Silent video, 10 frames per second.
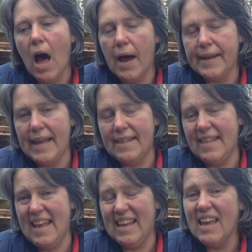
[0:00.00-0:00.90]
are
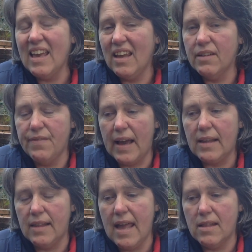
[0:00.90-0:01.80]
getting
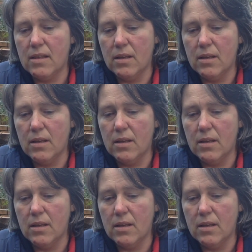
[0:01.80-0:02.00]
infected,